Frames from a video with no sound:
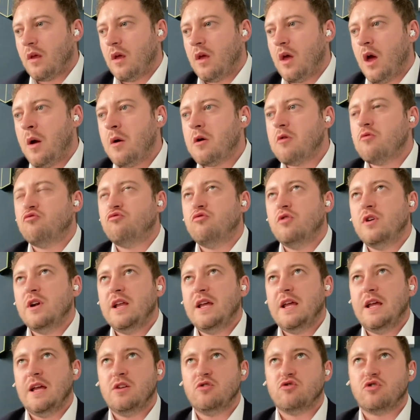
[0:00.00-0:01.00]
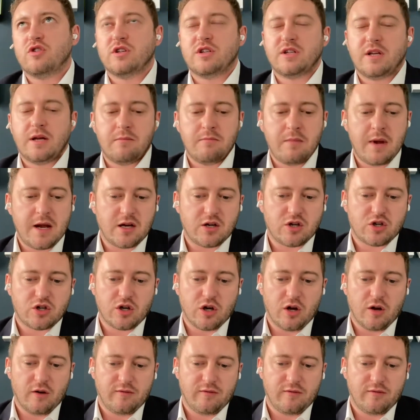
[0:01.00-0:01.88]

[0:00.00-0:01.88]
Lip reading: a really interesting mixture.